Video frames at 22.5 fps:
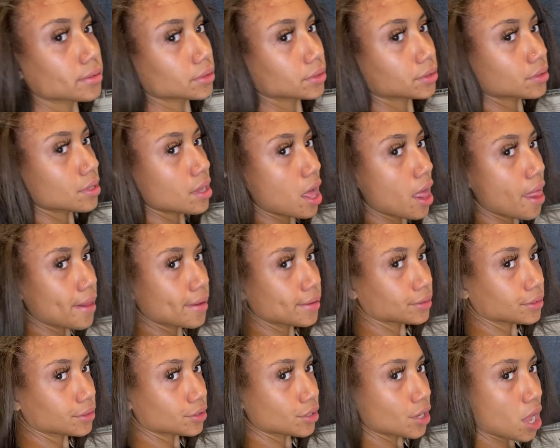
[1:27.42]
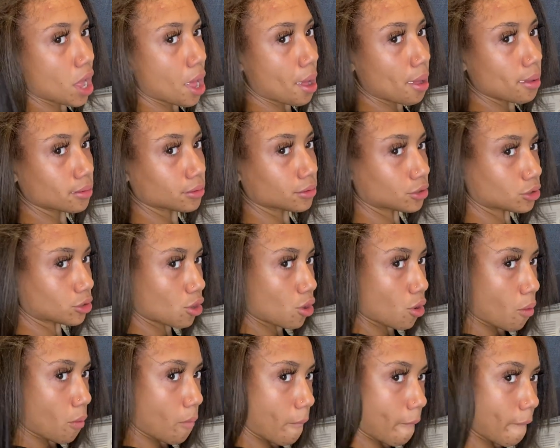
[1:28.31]
Straightened. I was
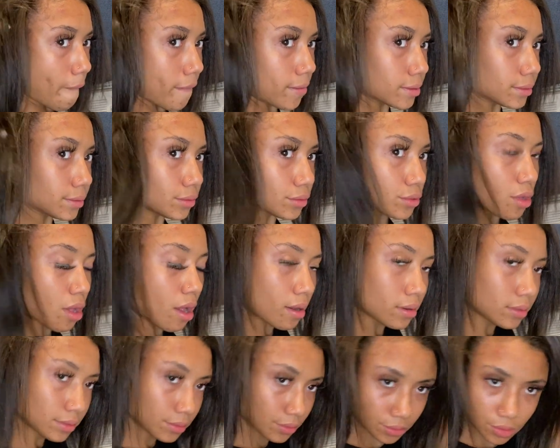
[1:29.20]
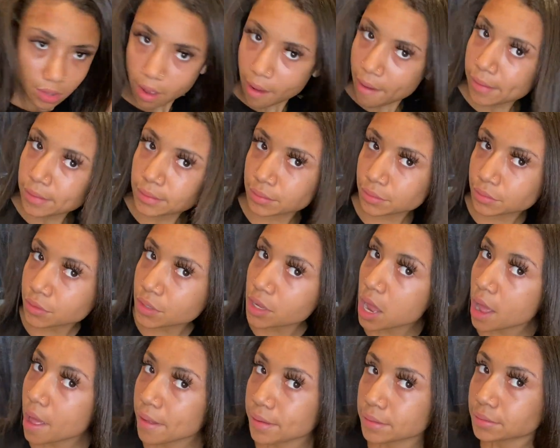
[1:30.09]
thinking about wearing it natural since I
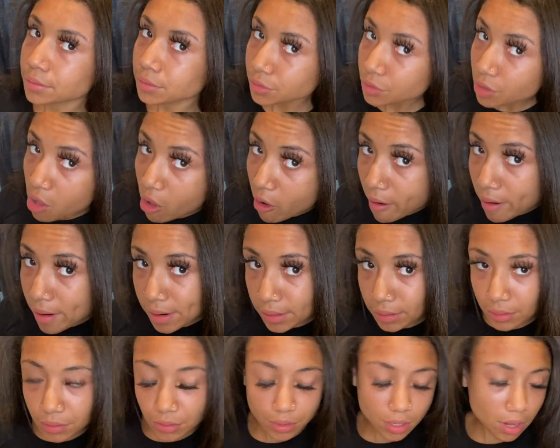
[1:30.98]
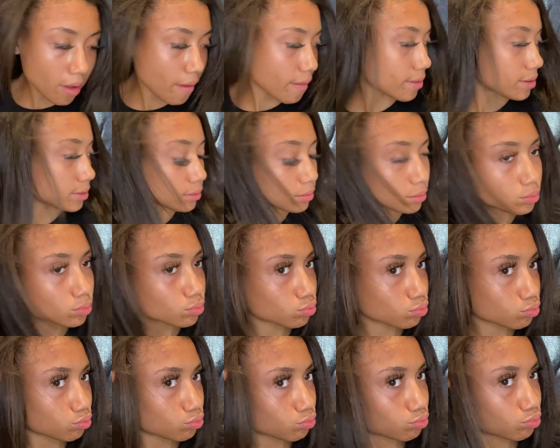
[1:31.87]
did that for like my senior pictures one time
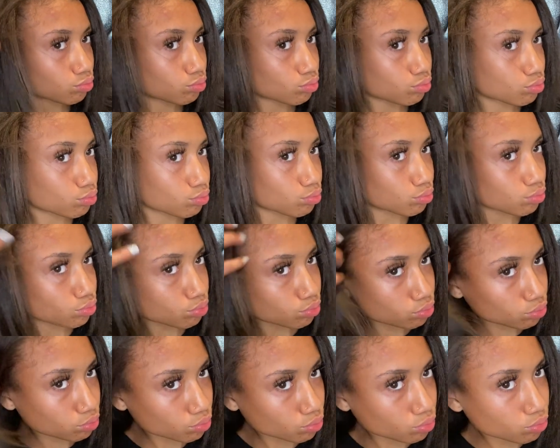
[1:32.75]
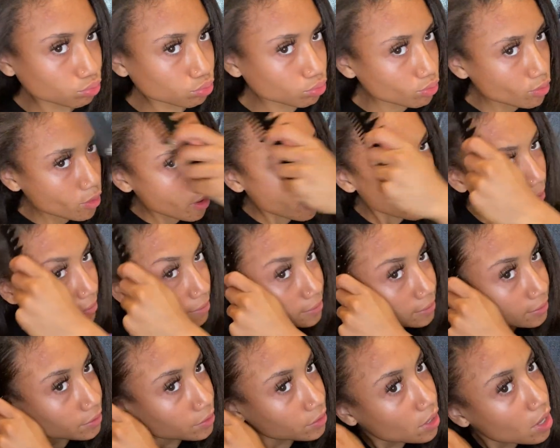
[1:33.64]
and it was super cute, but I
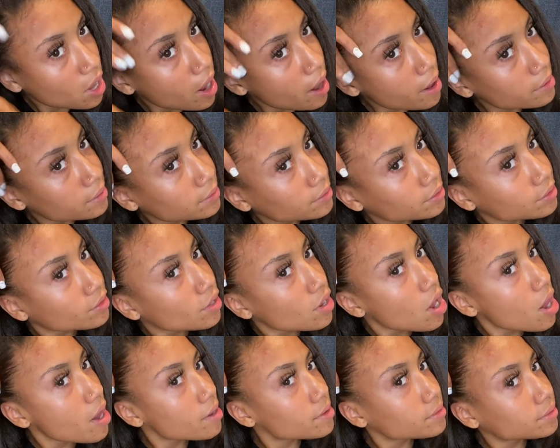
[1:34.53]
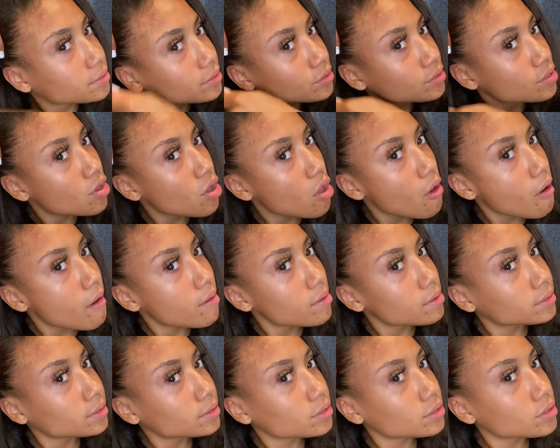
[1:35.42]
think I wanted this look to be like more
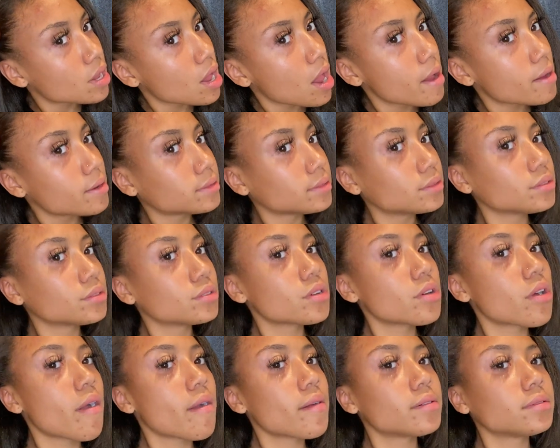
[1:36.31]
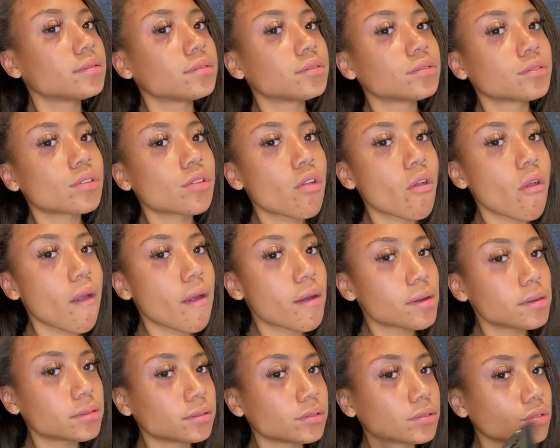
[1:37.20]
dramatic, so I'm gonna comb it out.
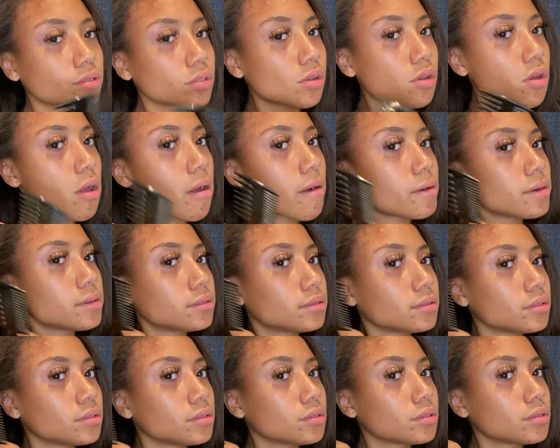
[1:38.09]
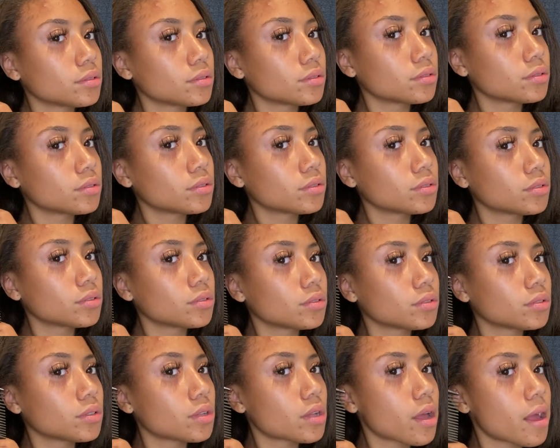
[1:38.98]
Like, my hair is not to the
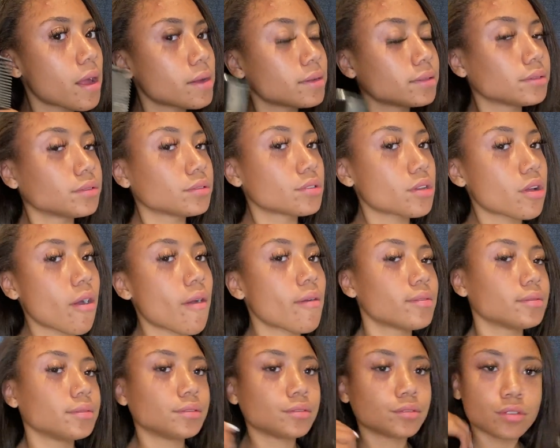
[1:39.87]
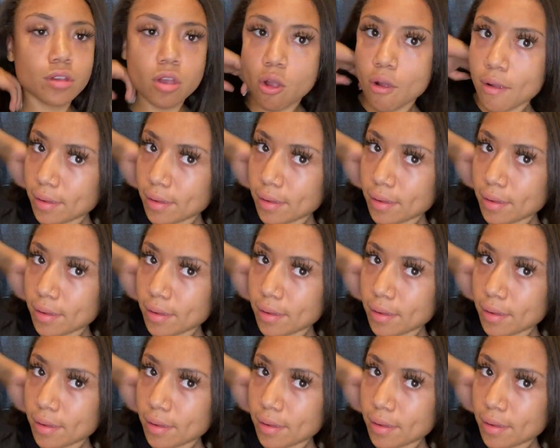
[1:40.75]
length that I want it to be right